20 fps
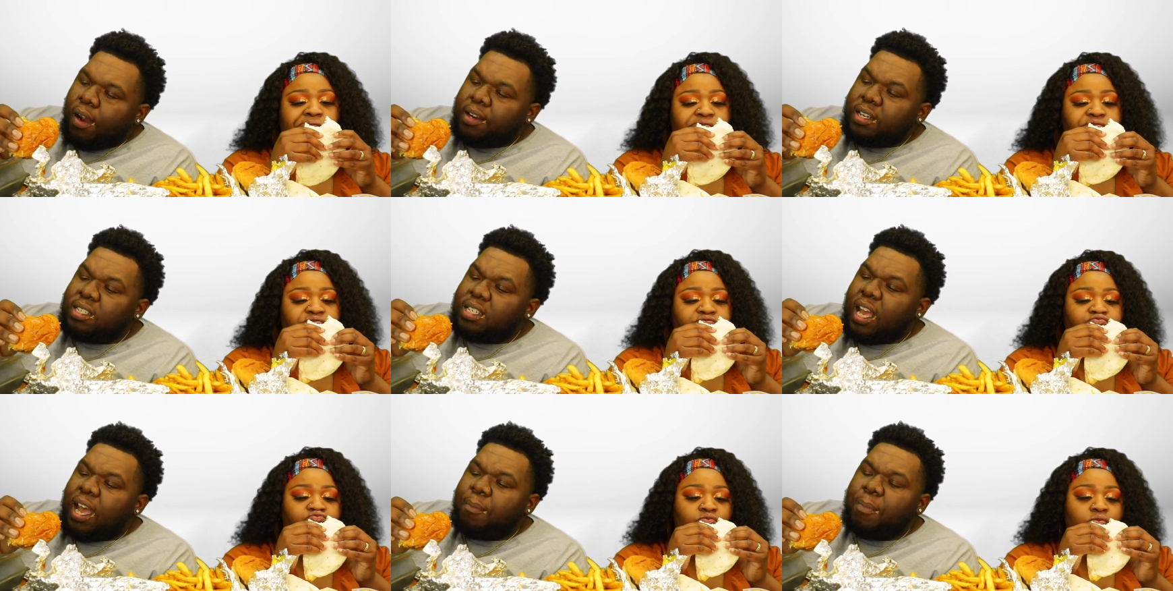
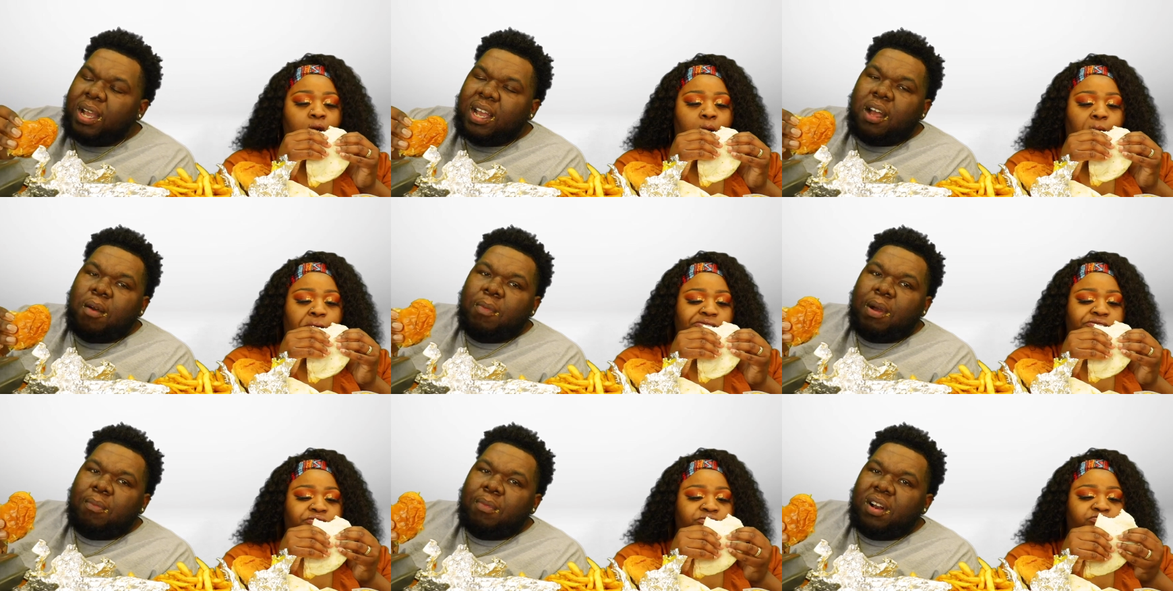Speaker 1: This is how I
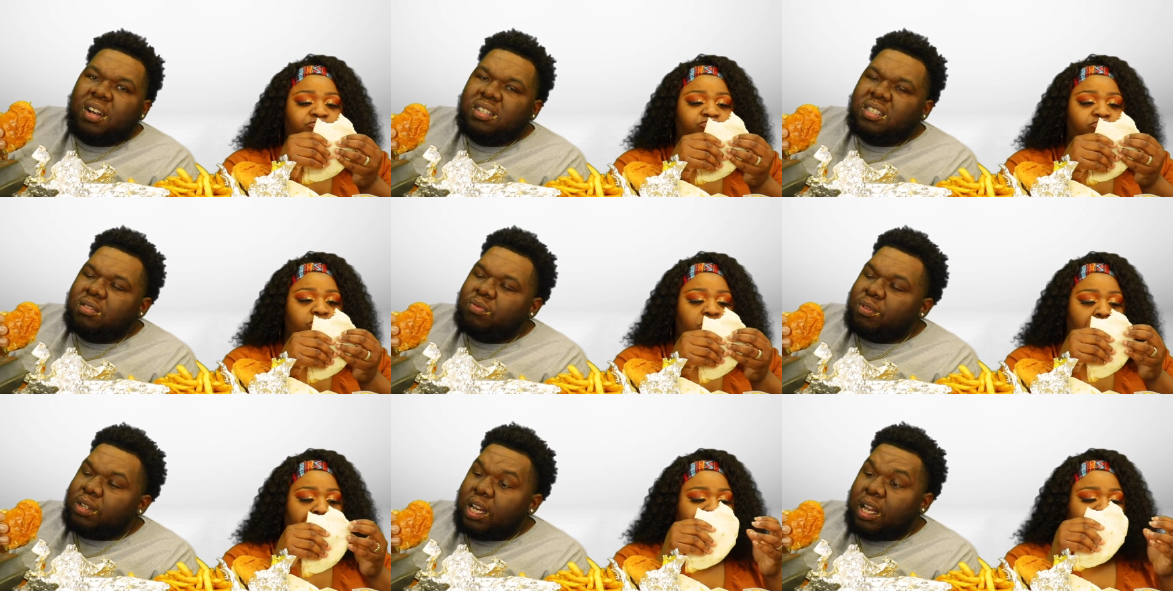make all my
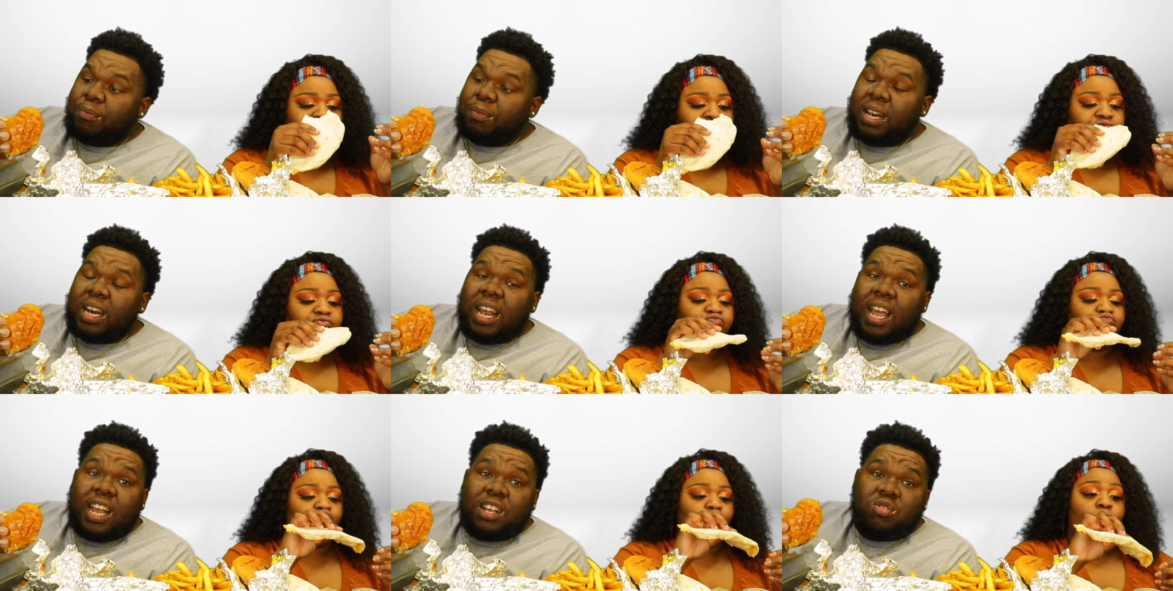burgers is when
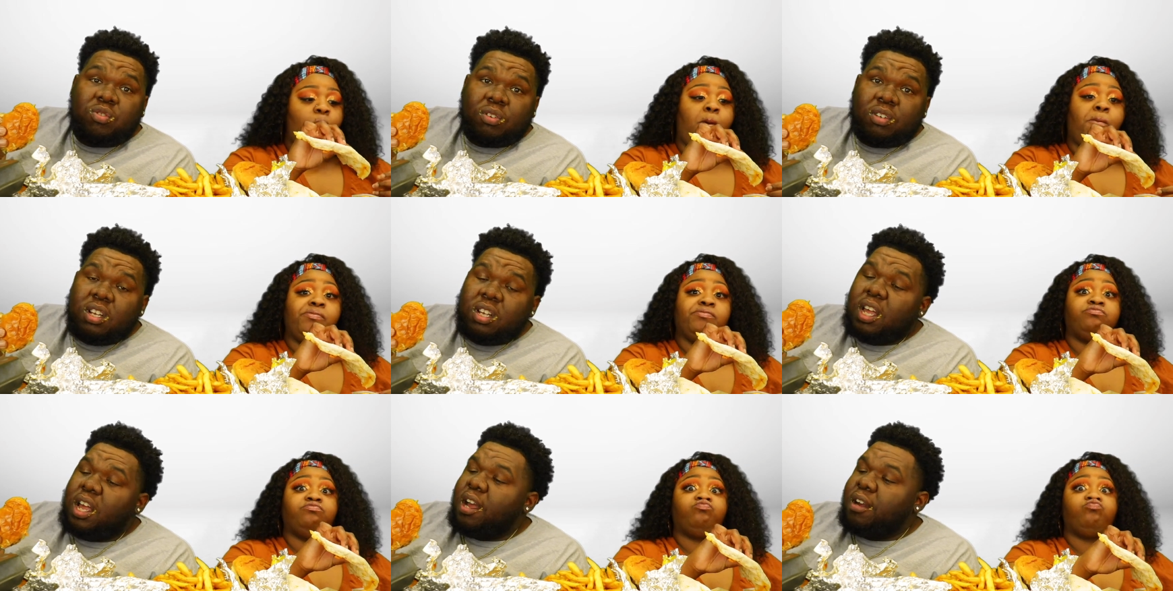I'm at an
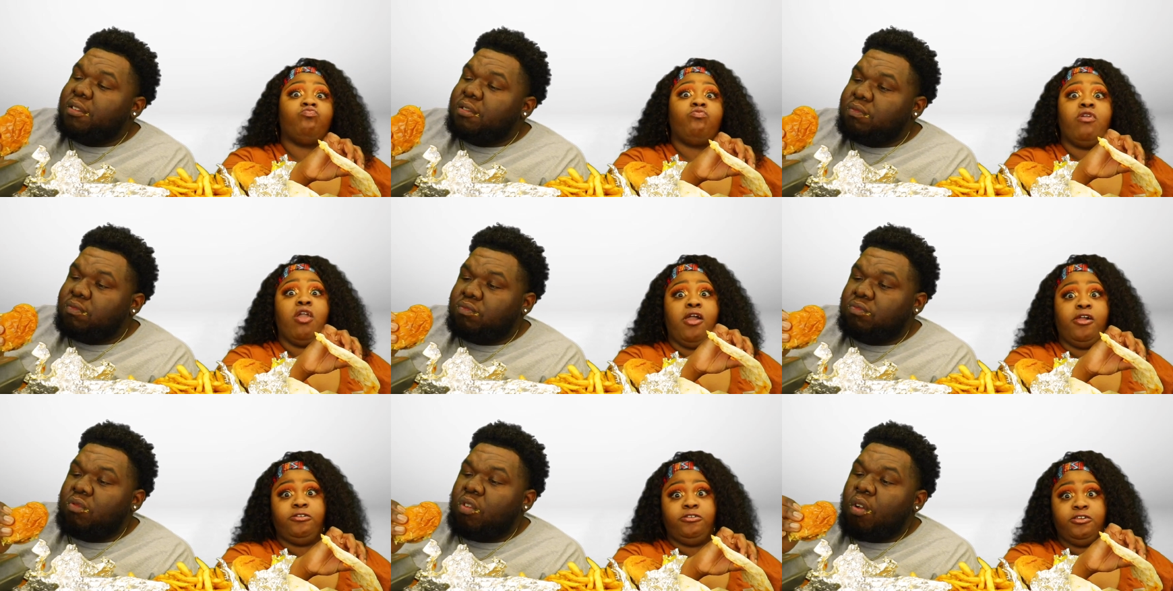actual Cookout.
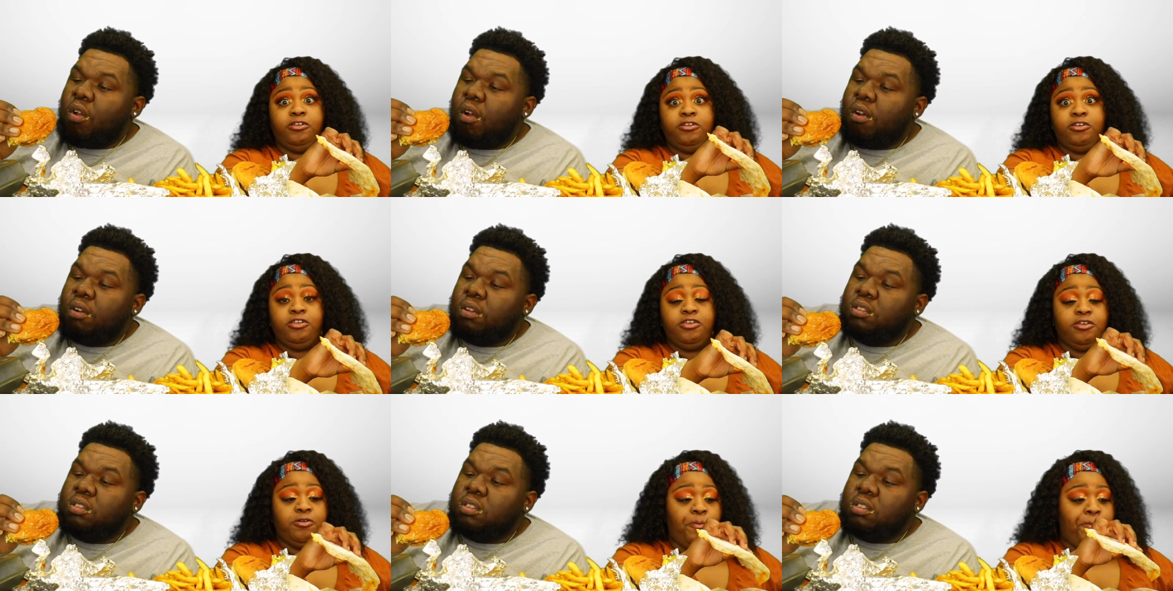
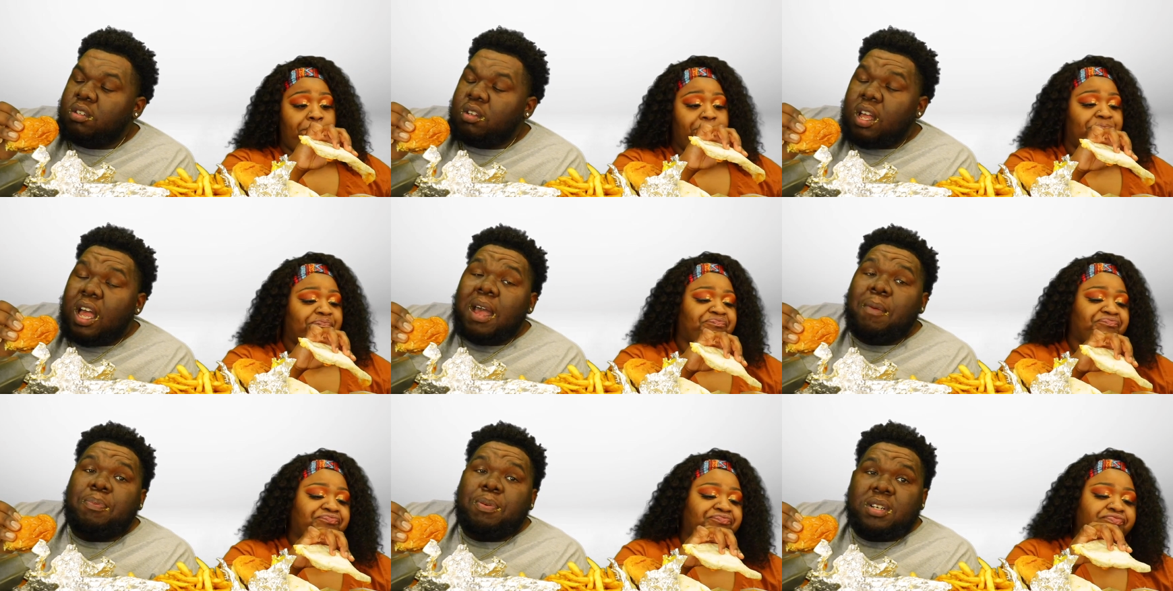
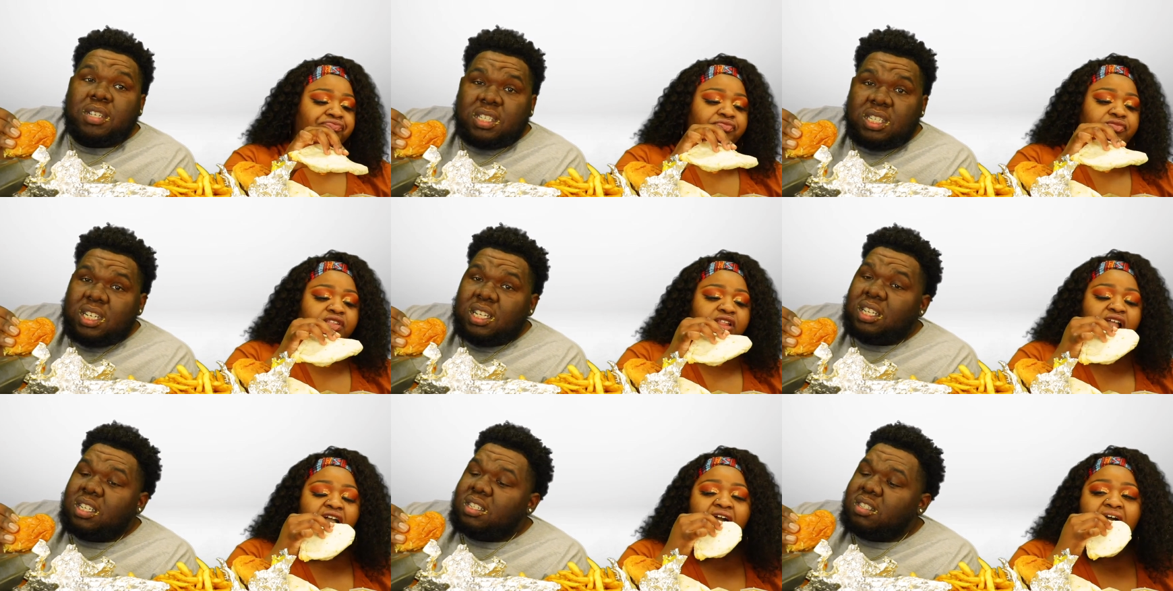I
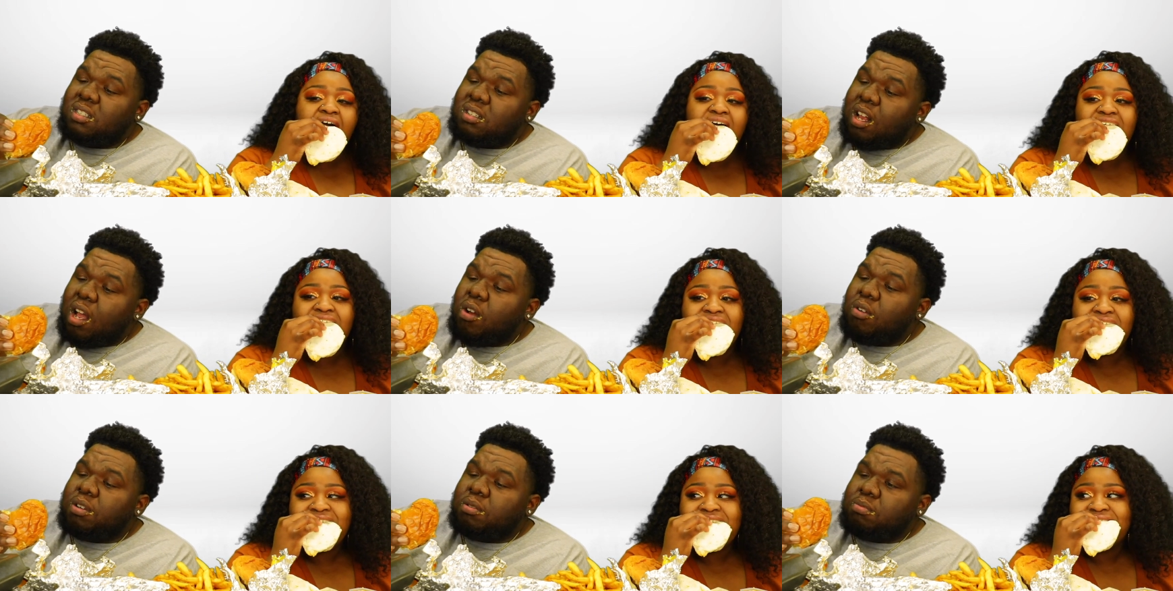put chili and
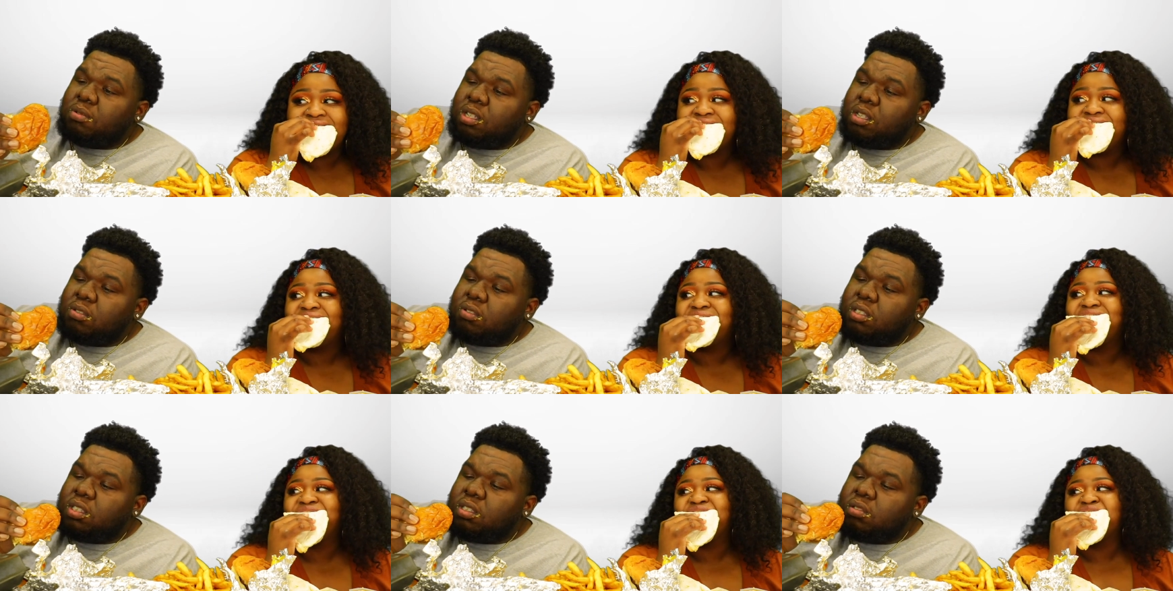slaw on them
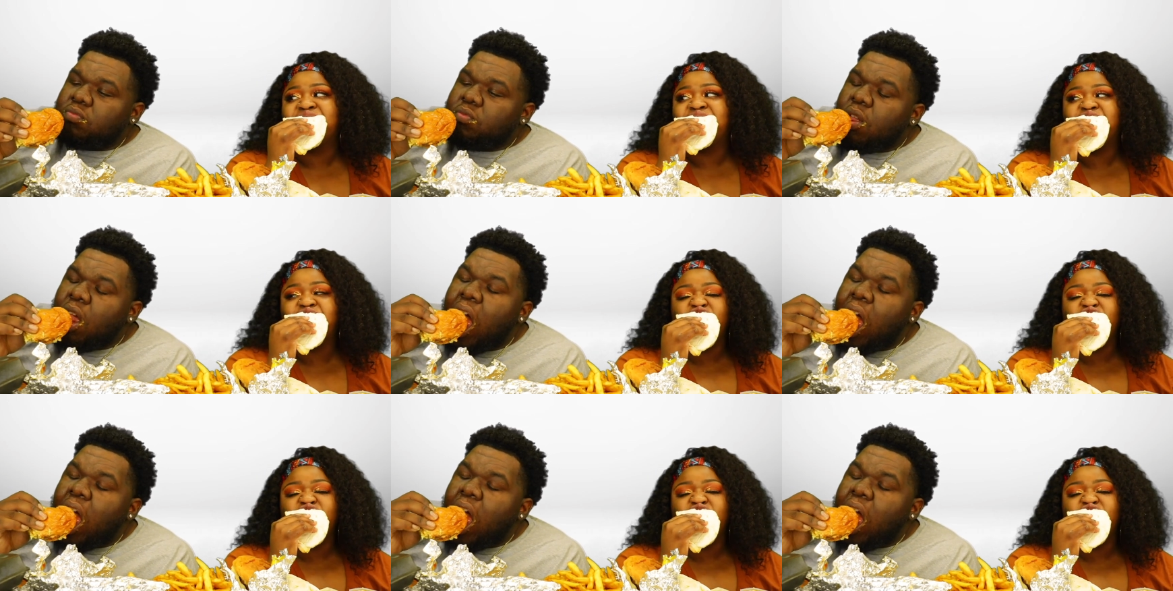jokers.